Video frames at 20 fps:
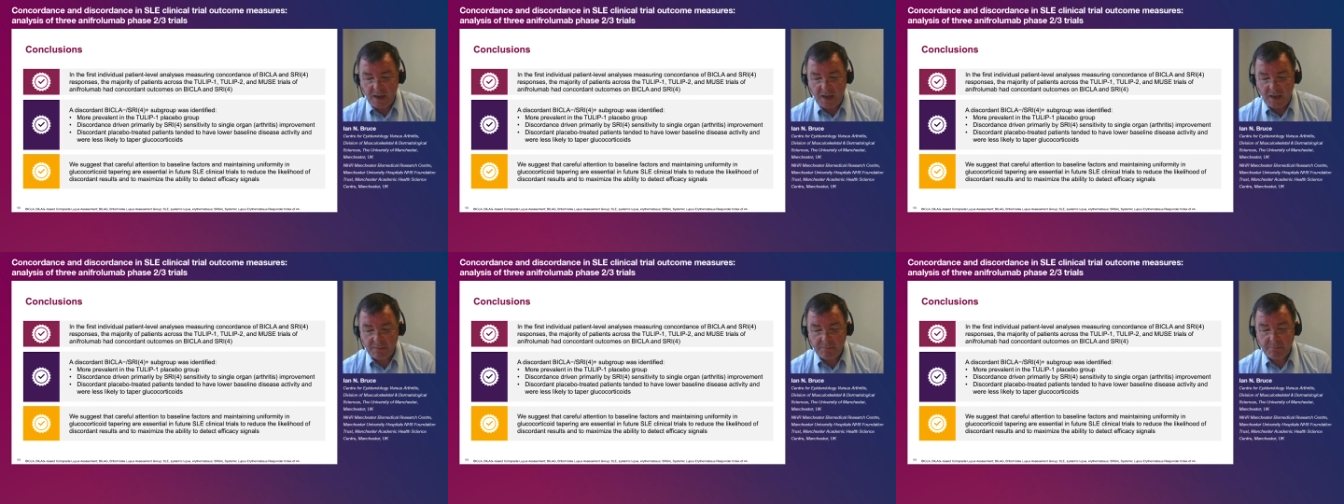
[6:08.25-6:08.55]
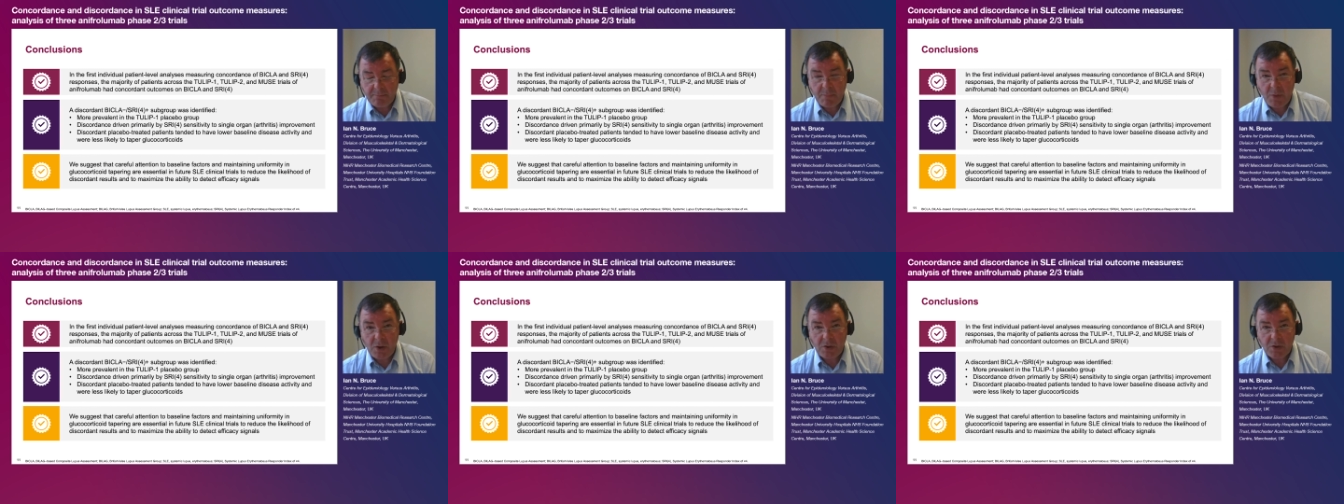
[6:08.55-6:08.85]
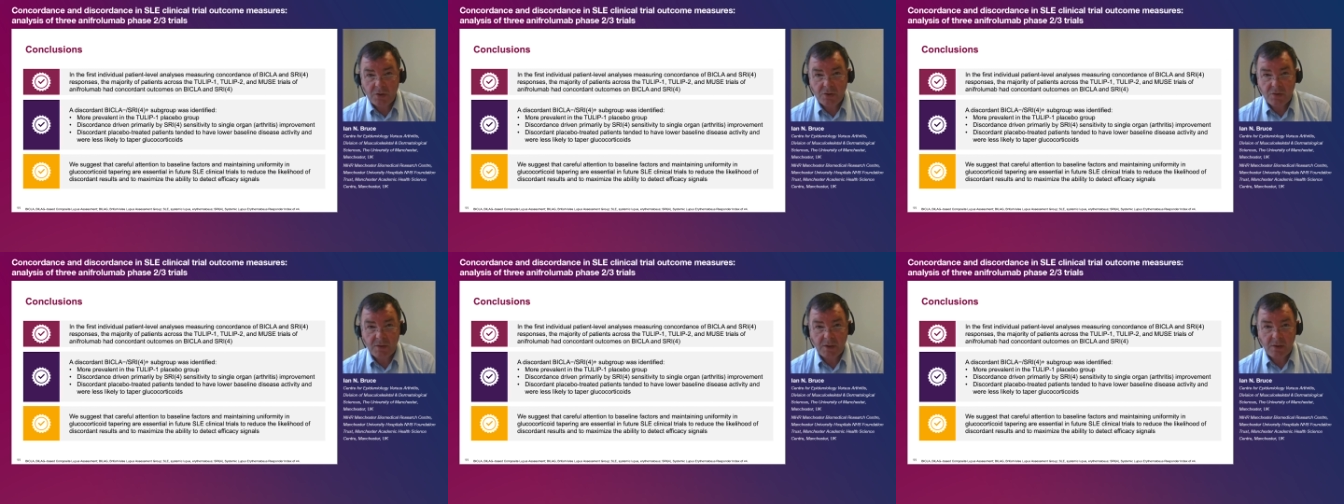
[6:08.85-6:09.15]
and
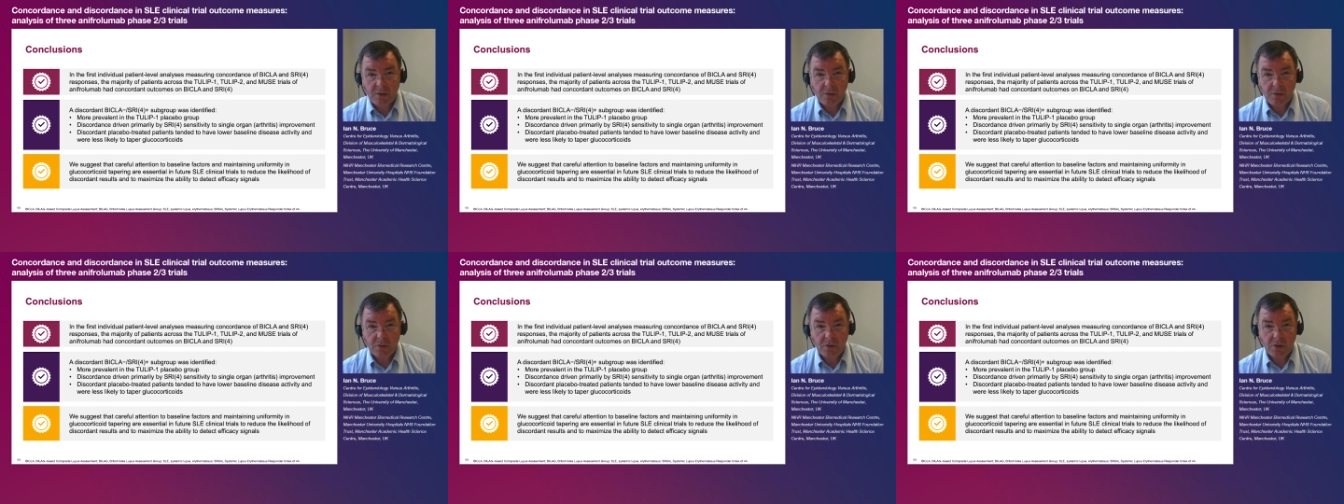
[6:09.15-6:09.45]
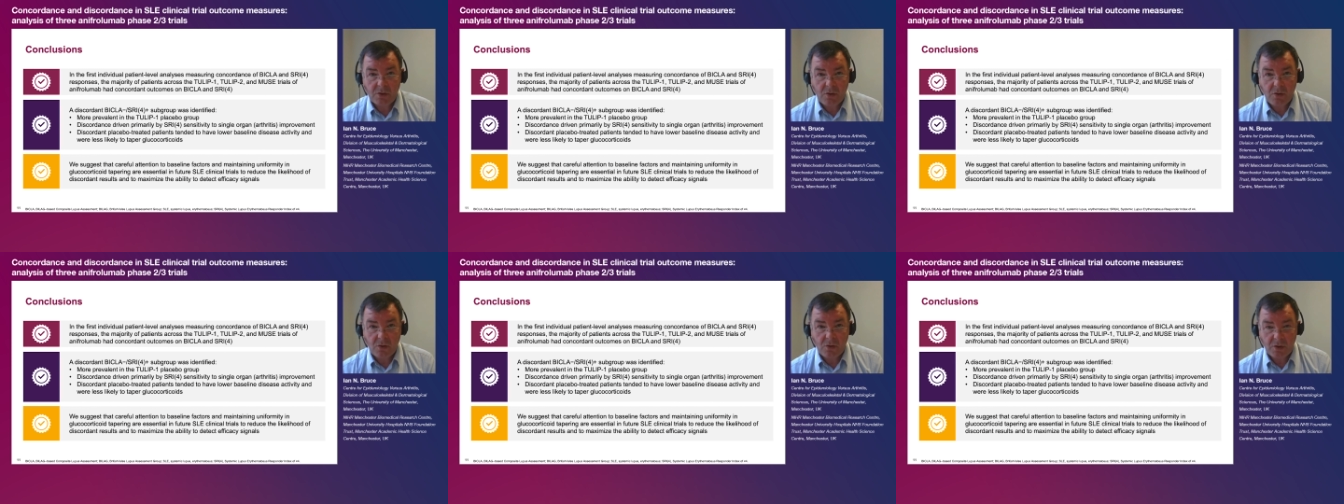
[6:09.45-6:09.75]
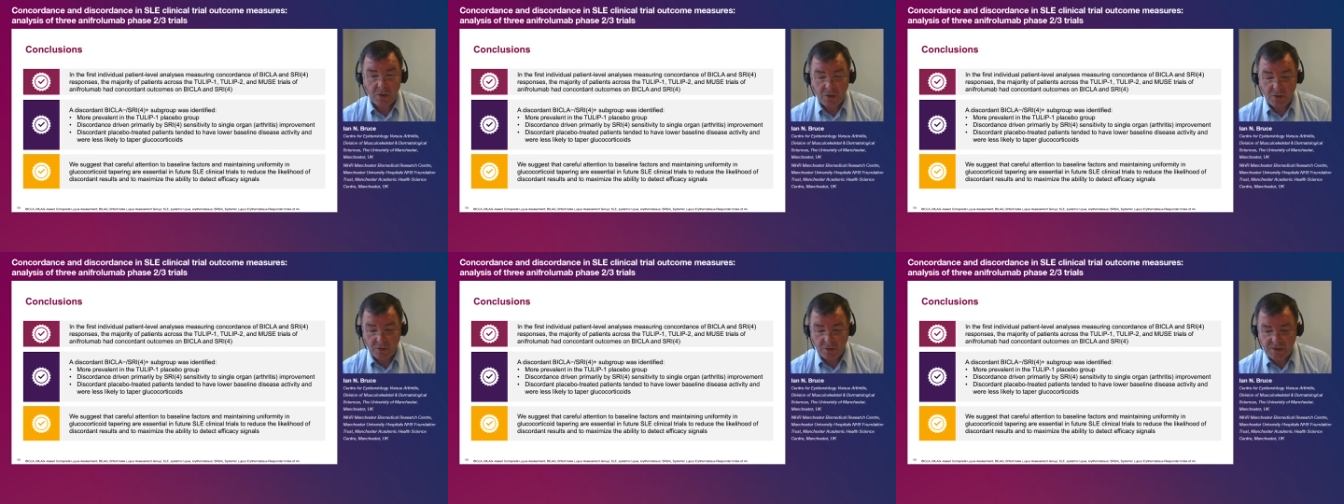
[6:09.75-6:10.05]
monitoring
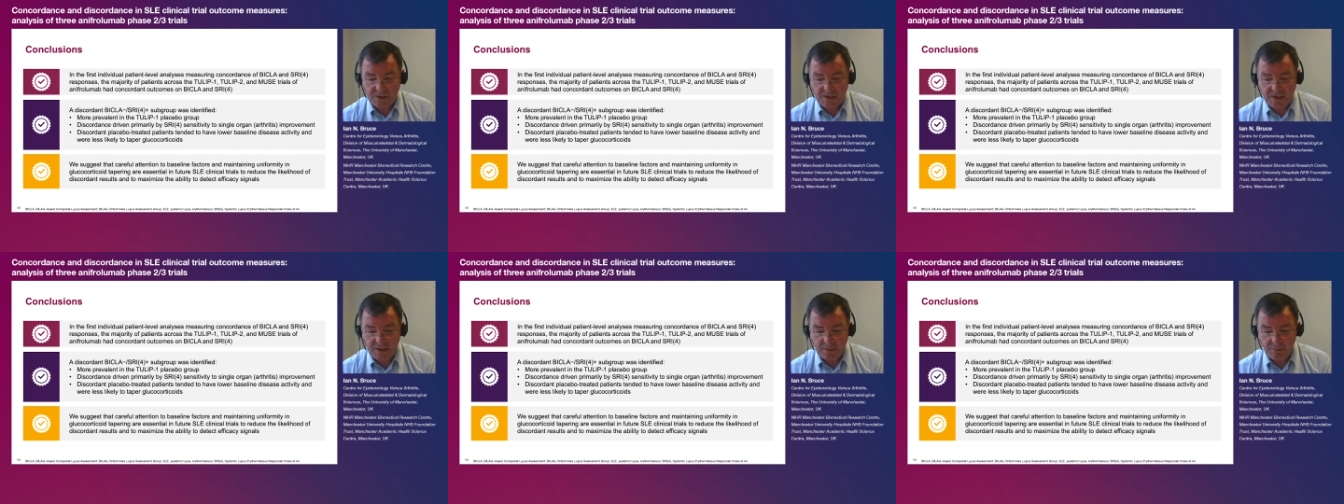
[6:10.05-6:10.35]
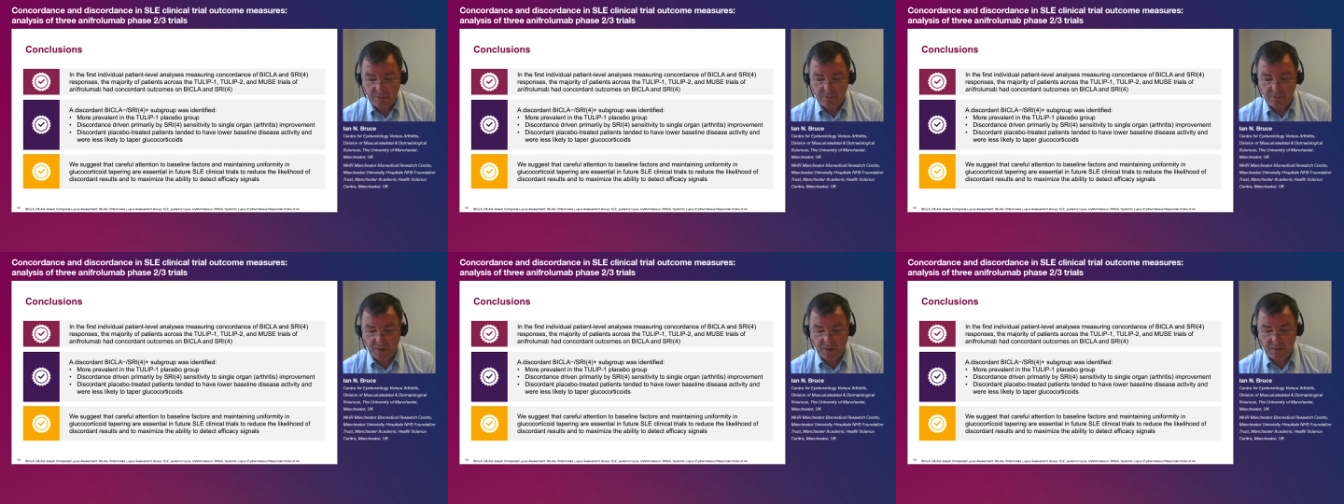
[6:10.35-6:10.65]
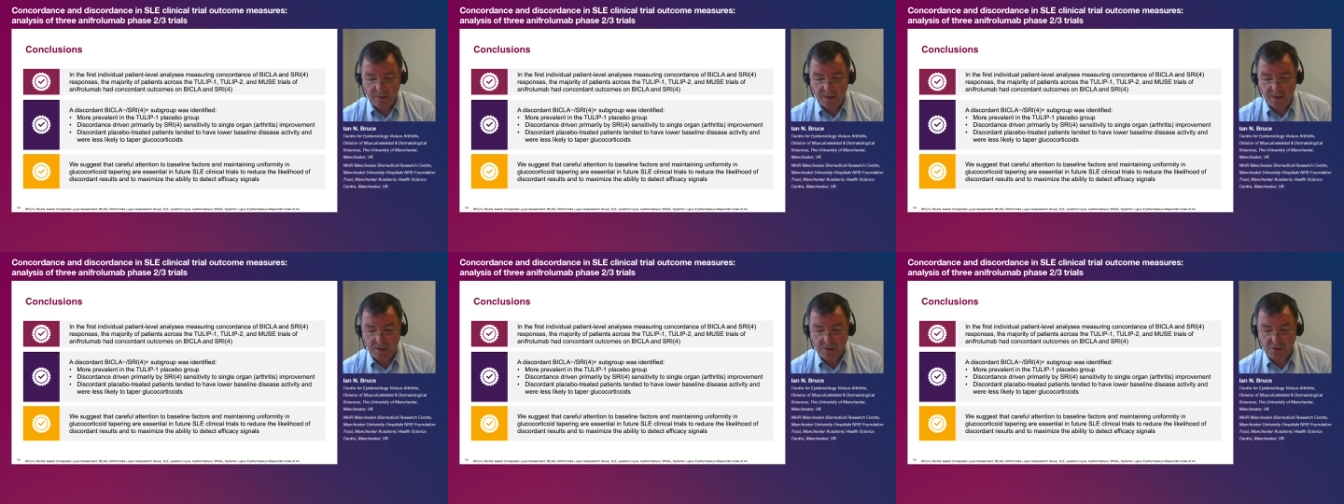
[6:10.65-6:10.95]
glucocorticoid taper
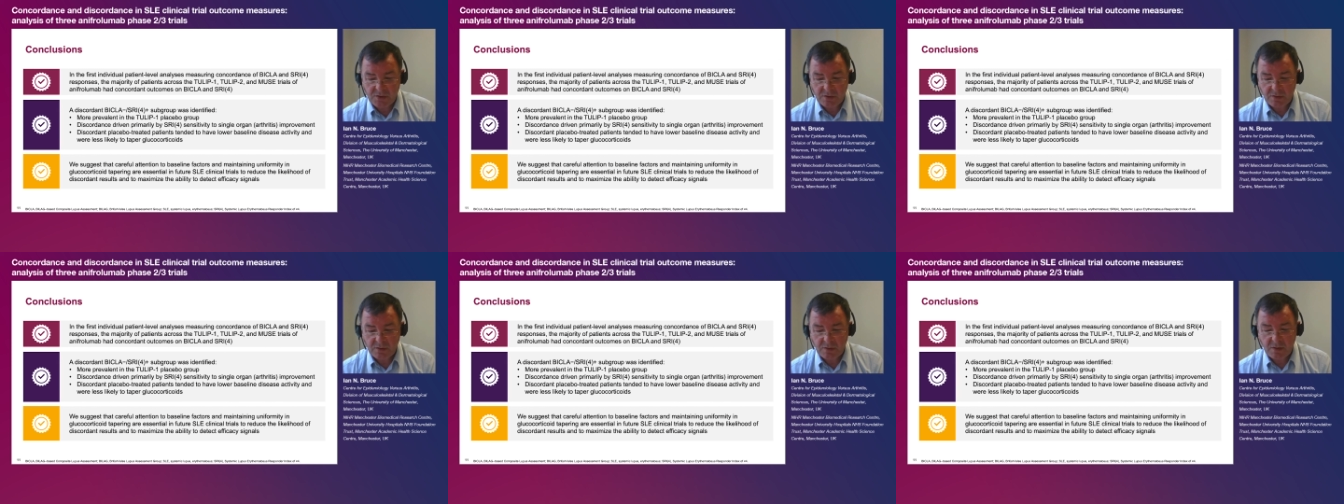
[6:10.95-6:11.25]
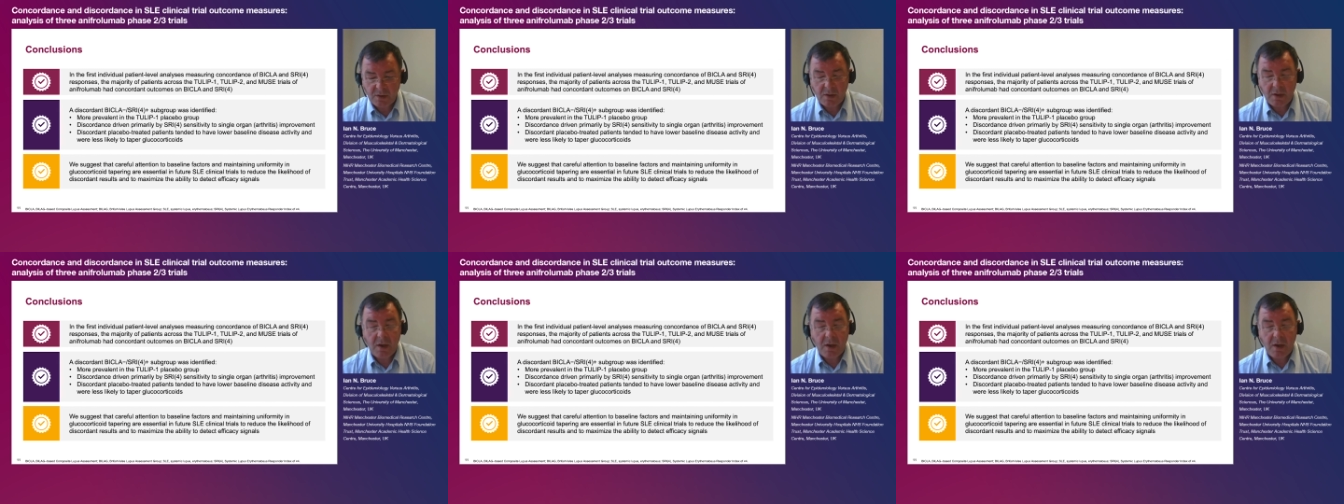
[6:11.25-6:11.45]
variation